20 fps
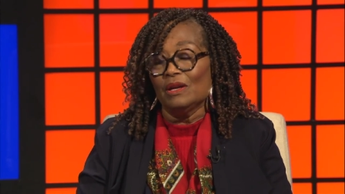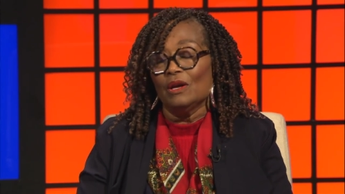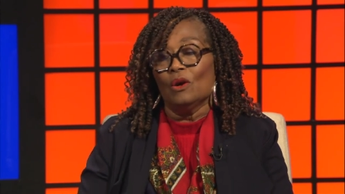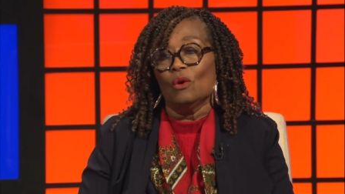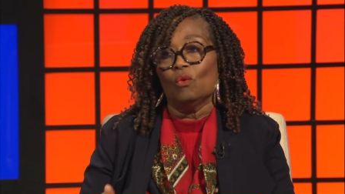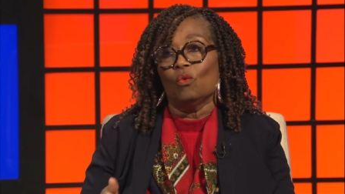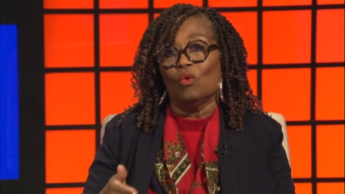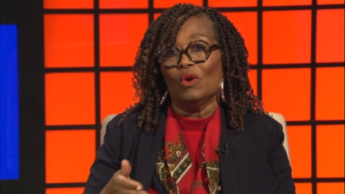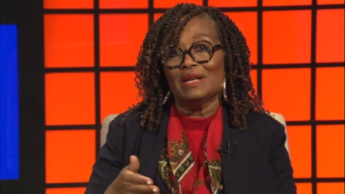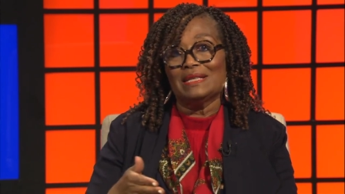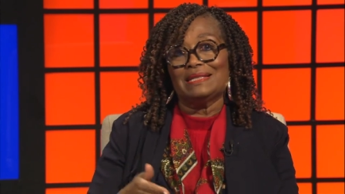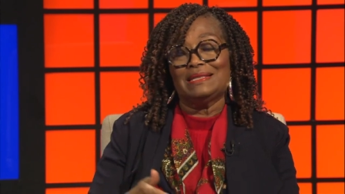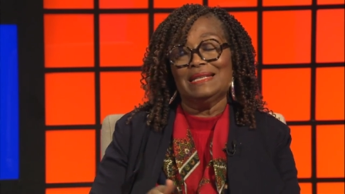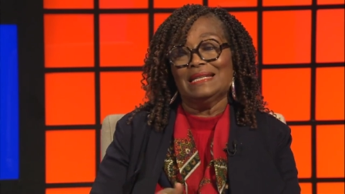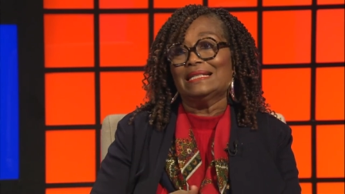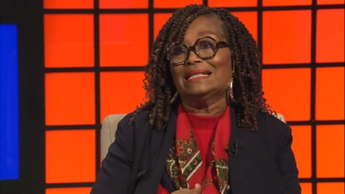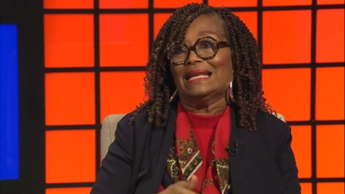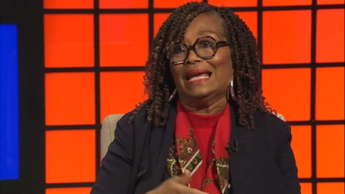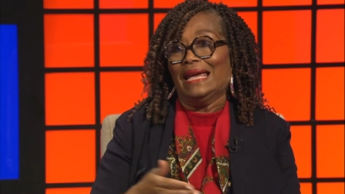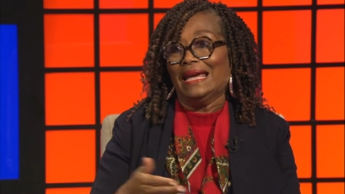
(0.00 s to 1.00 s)
was
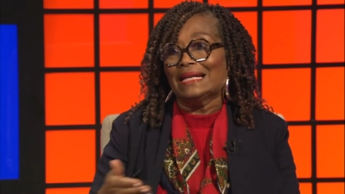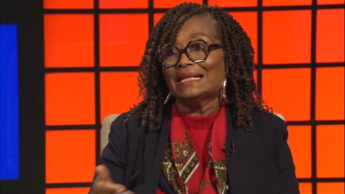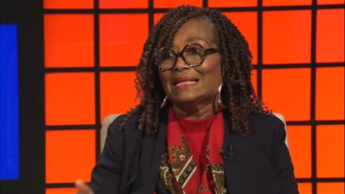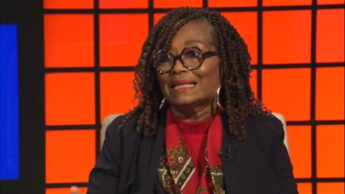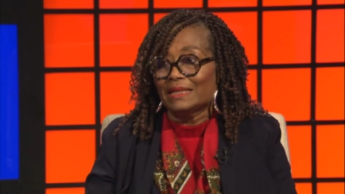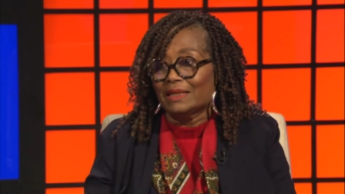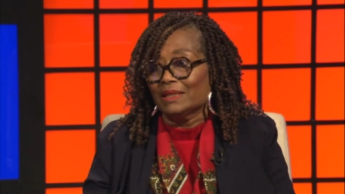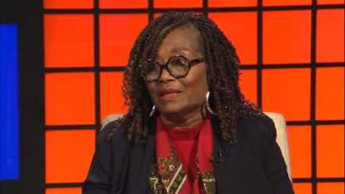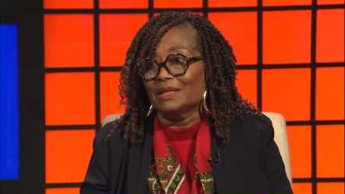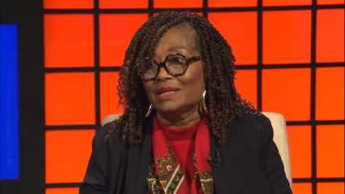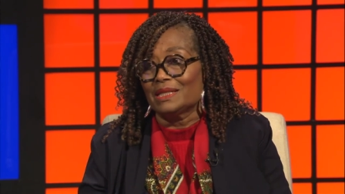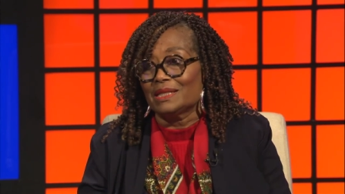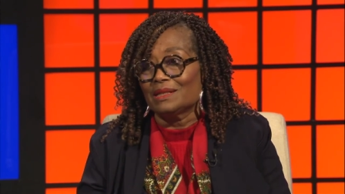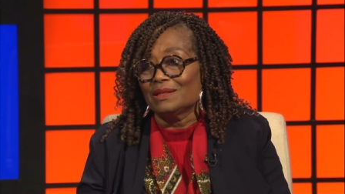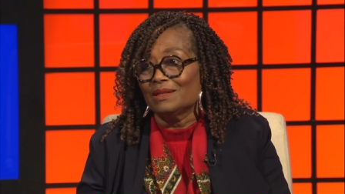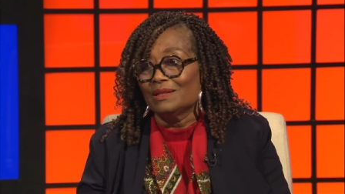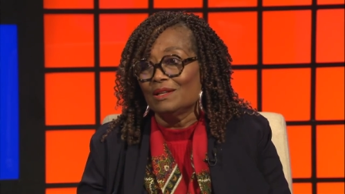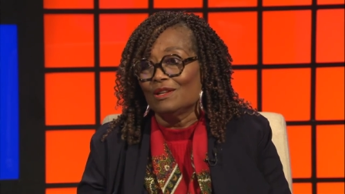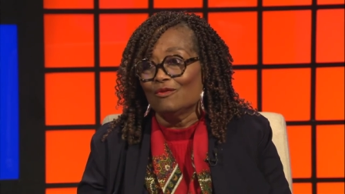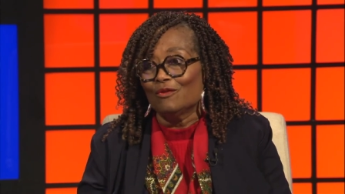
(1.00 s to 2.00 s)
this exodus
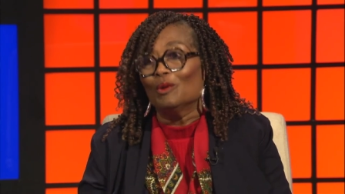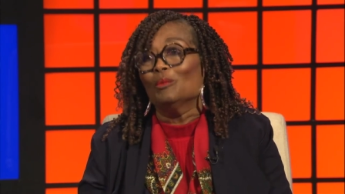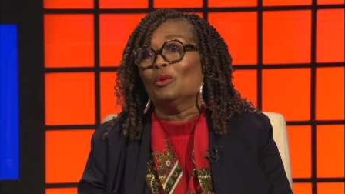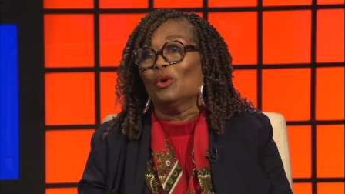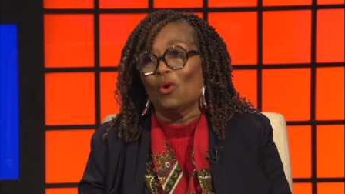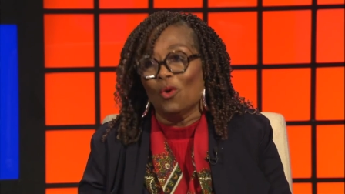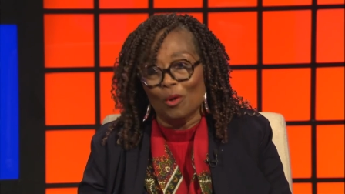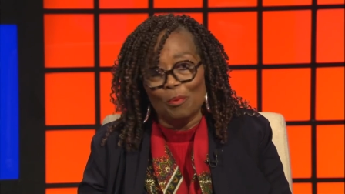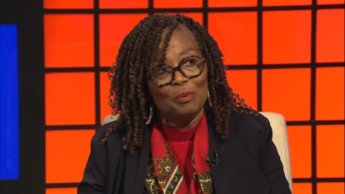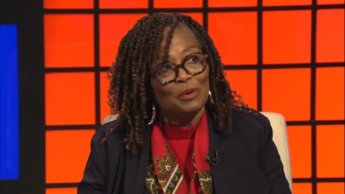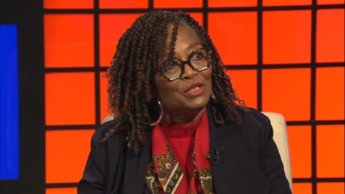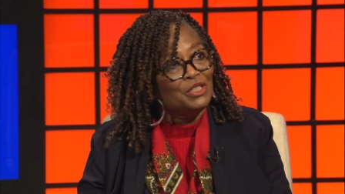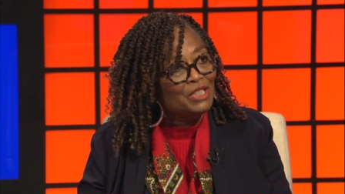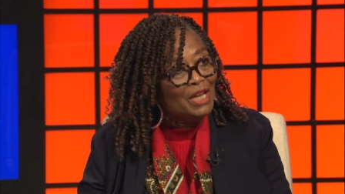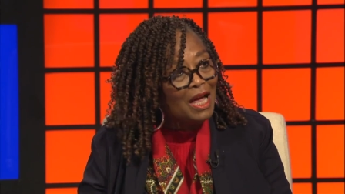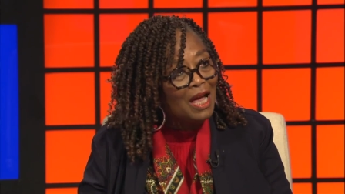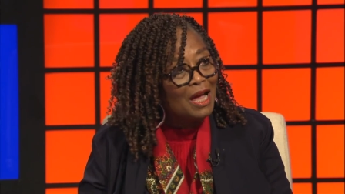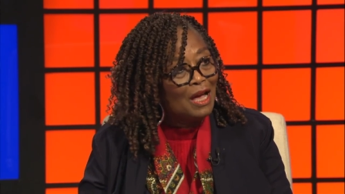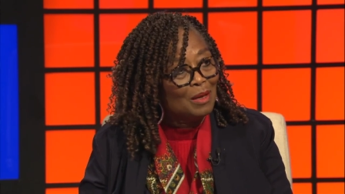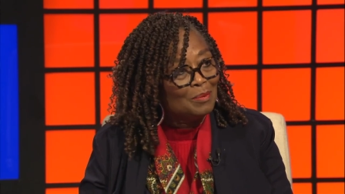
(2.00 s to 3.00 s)
from corporate
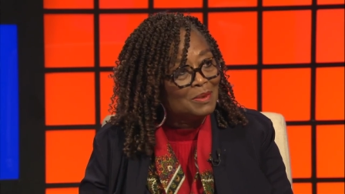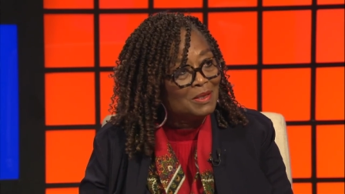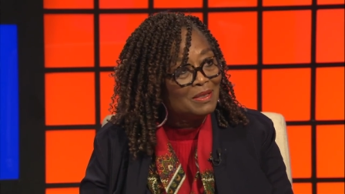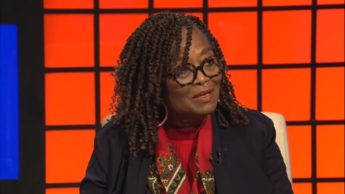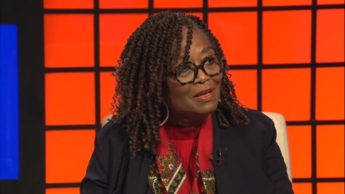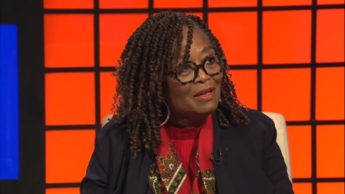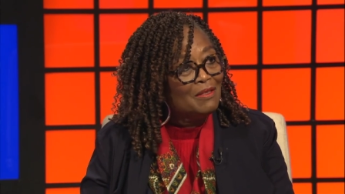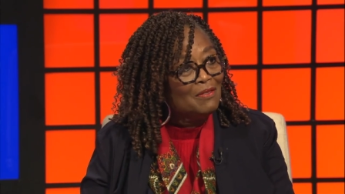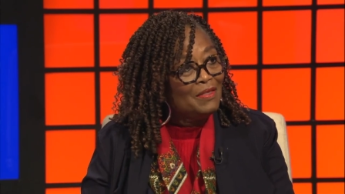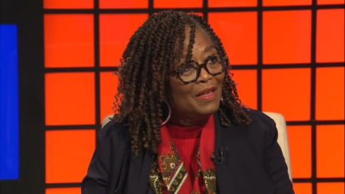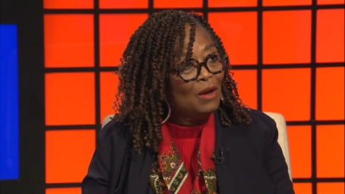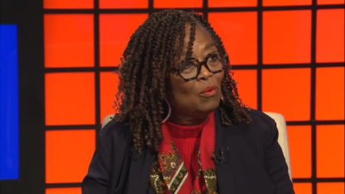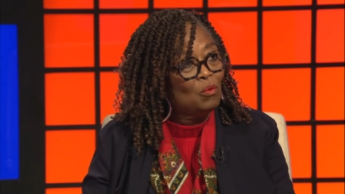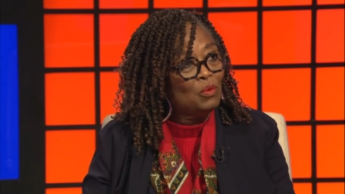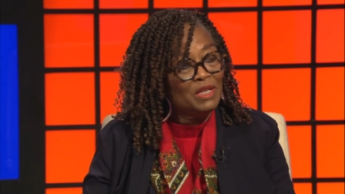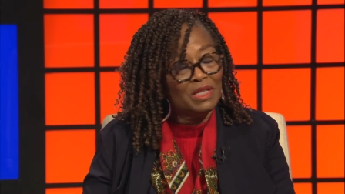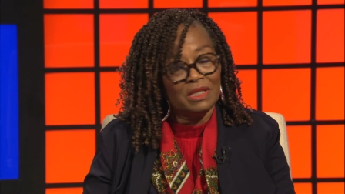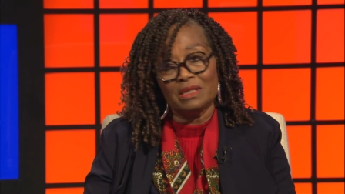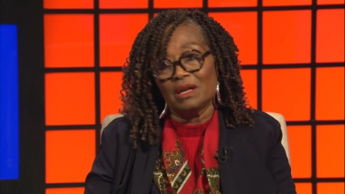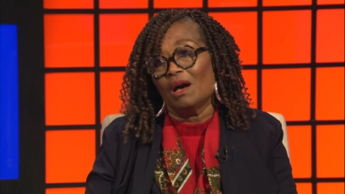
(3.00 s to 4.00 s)
jobs that we
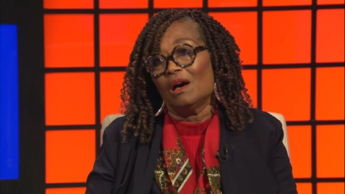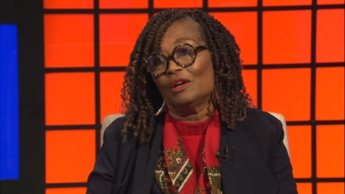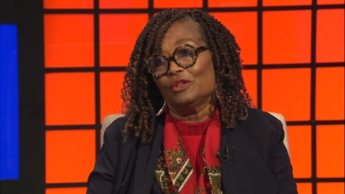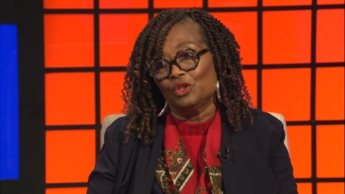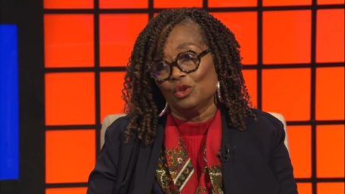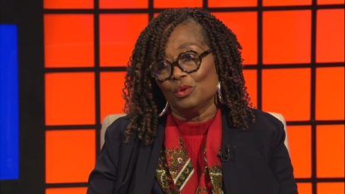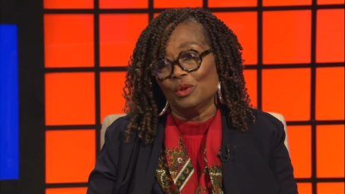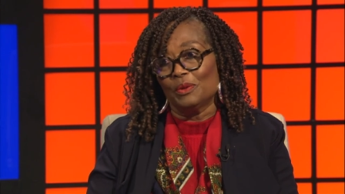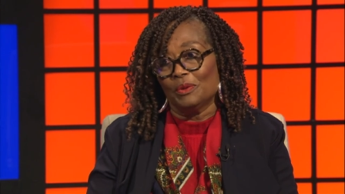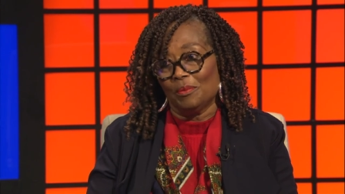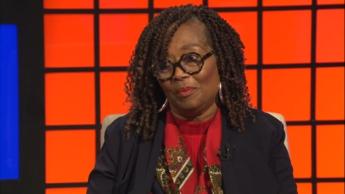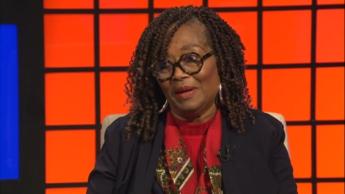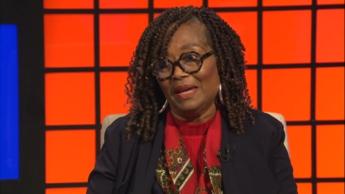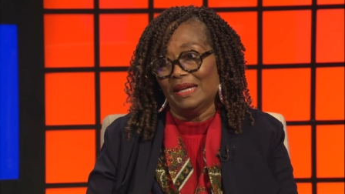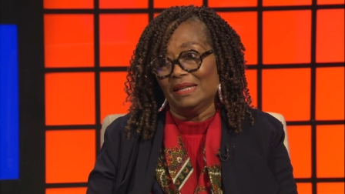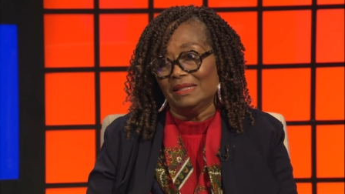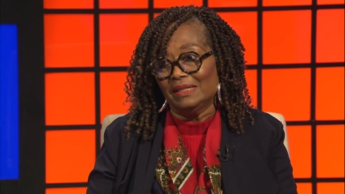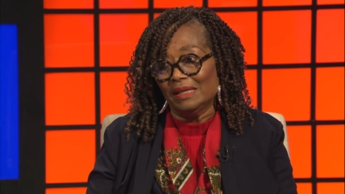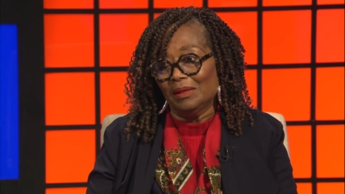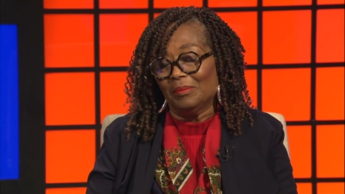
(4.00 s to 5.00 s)
saw during the
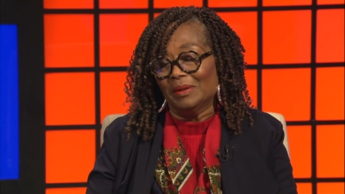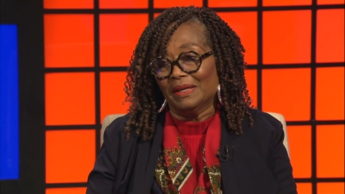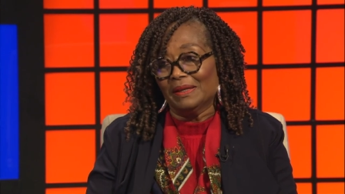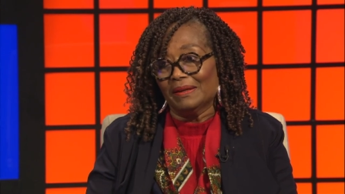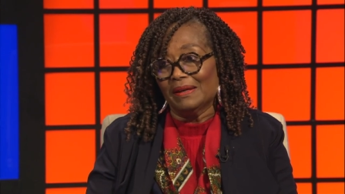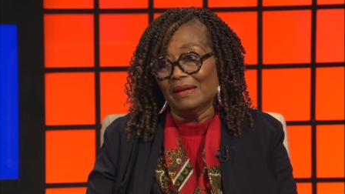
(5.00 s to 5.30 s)
pandemic.